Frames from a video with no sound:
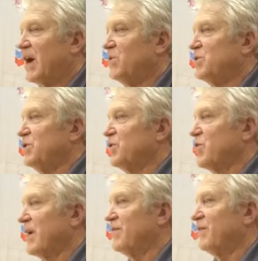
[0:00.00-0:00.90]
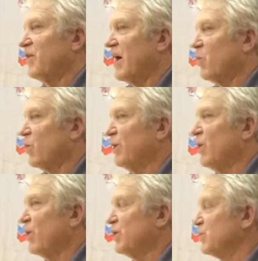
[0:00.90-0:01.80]
coaching, you're trying to figure out where
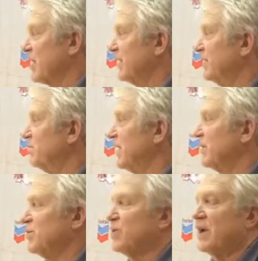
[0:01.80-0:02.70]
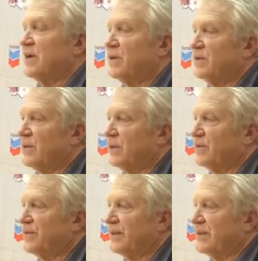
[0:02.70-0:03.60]
you are, you're trying to get better and trying to do the little
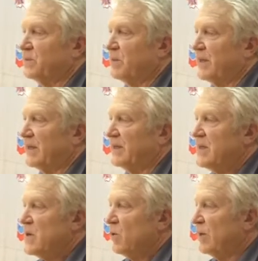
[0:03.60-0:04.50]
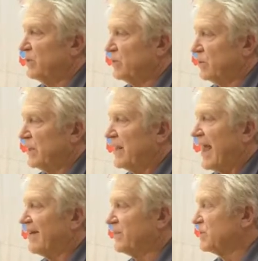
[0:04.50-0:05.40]
things. But we didn't
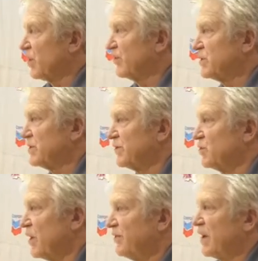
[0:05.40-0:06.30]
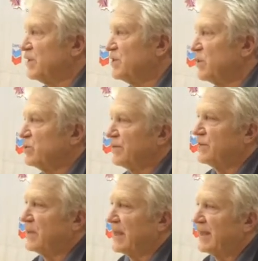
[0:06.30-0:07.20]
have the services of Trayvon Joseph
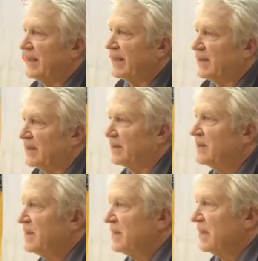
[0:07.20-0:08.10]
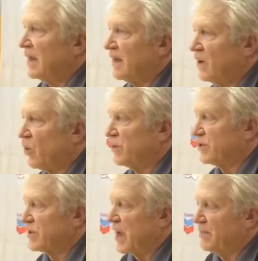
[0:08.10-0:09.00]
today. He had
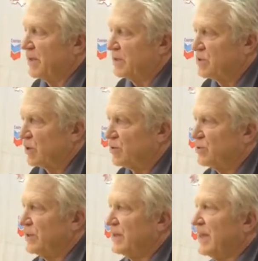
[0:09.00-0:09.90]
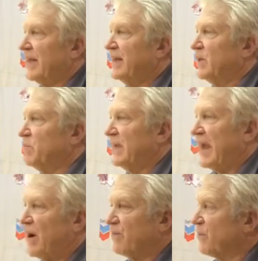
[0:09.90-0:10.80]
orthoscopic surgery today, and he'll be
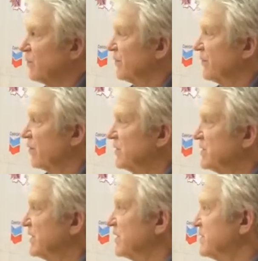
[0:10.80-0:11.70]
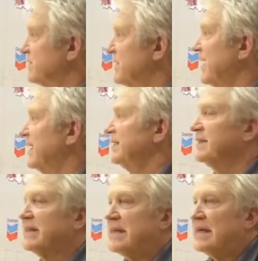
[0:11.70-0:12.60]
out for 36
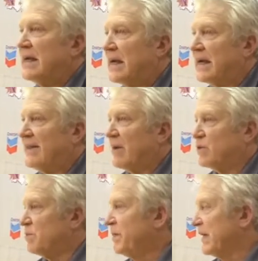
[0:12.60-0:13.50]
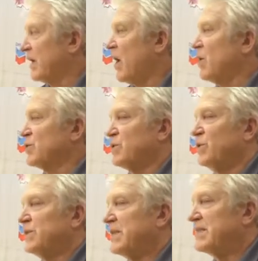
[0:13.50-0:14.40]
days. That was a big loss
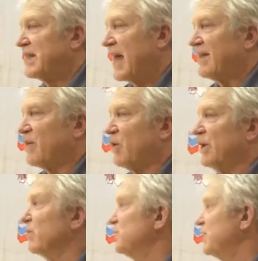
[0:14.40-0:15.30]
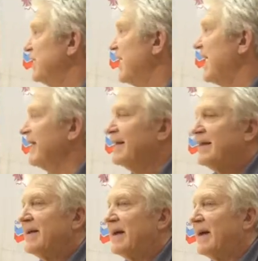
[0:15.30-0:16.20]
to us. He's kind of our energy guy.
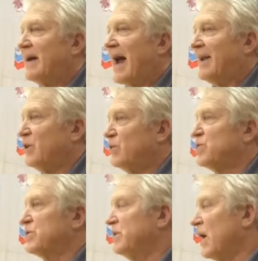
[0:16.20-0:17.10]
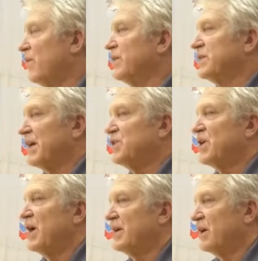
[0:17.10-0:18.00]
I do know that
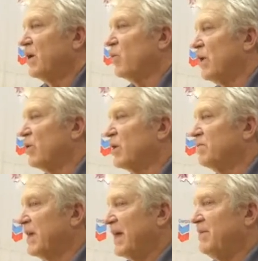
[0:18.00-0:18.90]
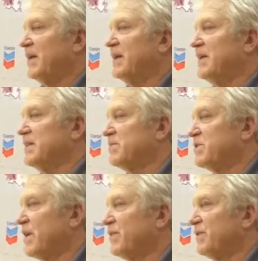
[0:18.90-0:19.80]
Tajon Welcome came in and did some
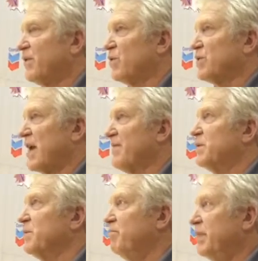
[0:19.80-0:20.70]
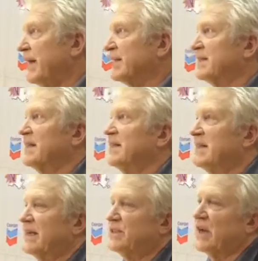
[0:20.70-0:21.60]
stuff in the first half, but the biggest thing
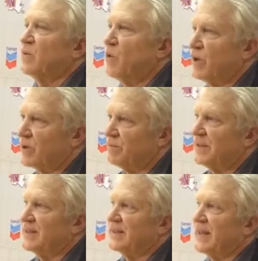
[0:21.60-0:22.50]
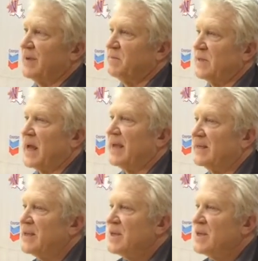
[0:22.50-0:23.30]
Tajon Welcome did in the game tonight